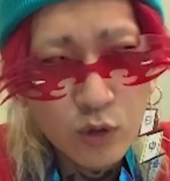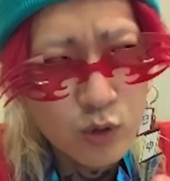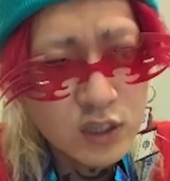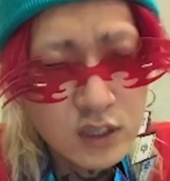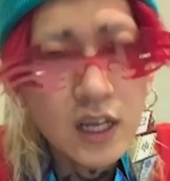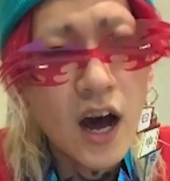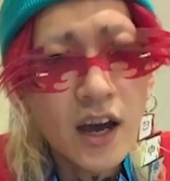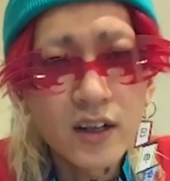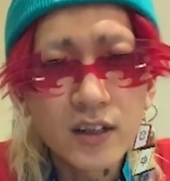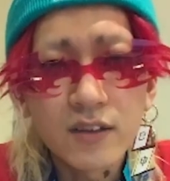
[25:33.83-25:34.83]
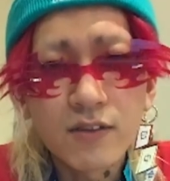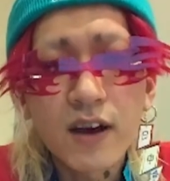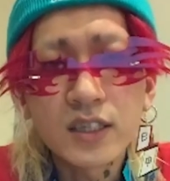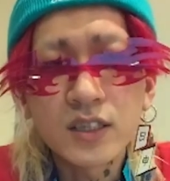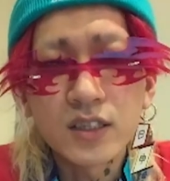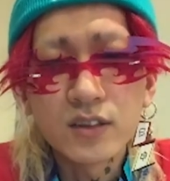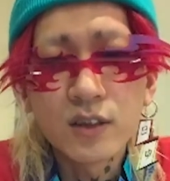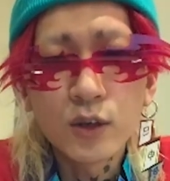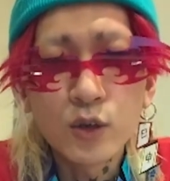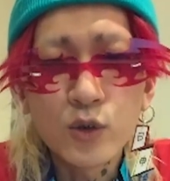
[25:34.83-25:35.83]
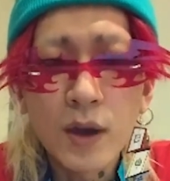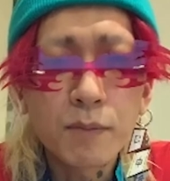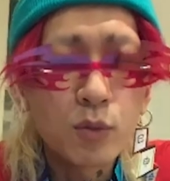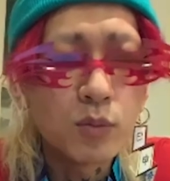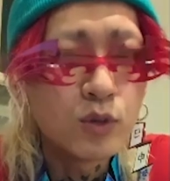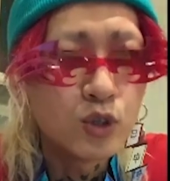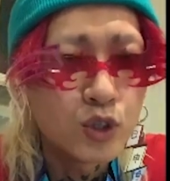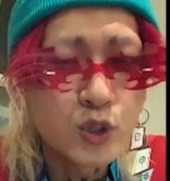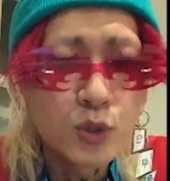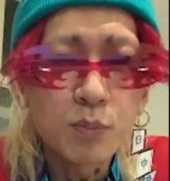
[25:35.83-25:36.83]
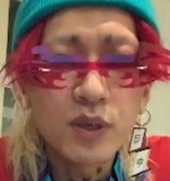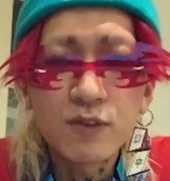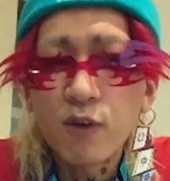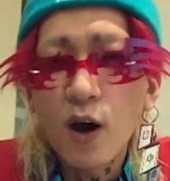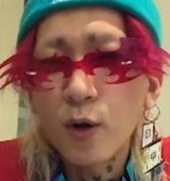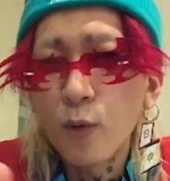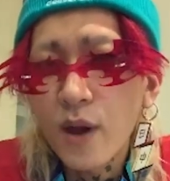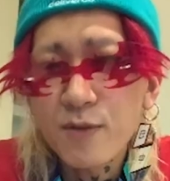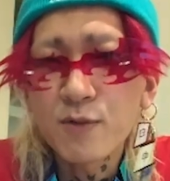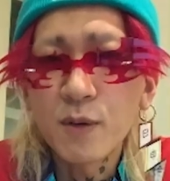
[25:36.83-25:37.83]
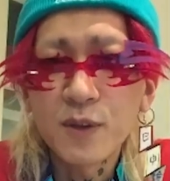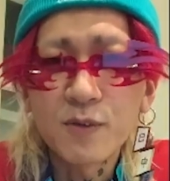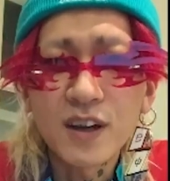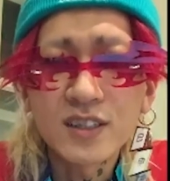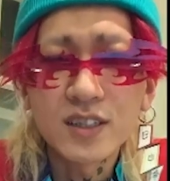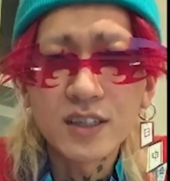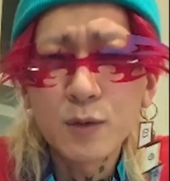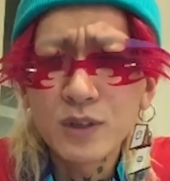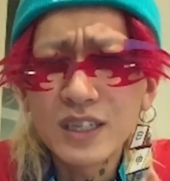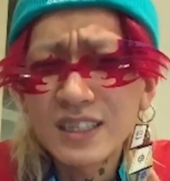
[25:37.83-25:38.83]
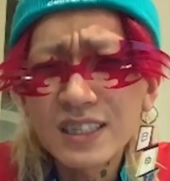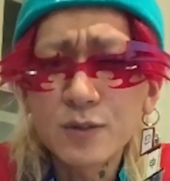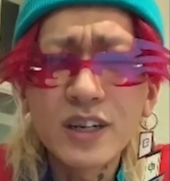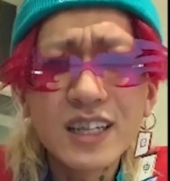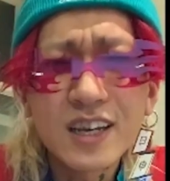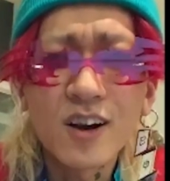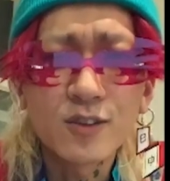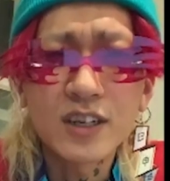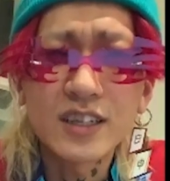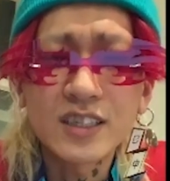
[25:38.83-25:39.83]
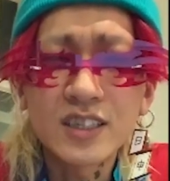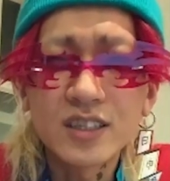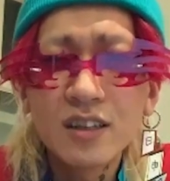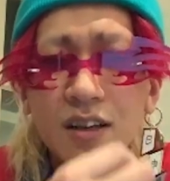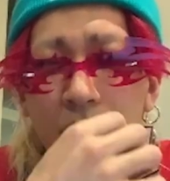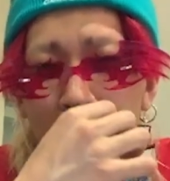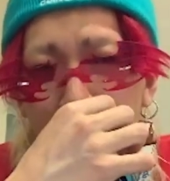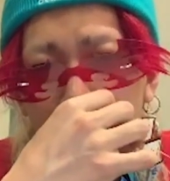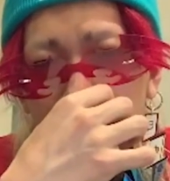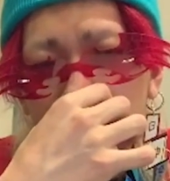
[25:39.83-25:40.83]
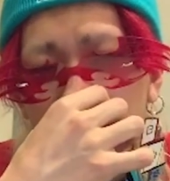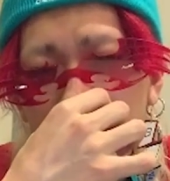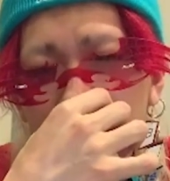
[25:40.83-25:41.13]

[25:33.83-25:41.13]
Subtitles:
style in fashion, you should be far away from the fashion. It is really contradiction, but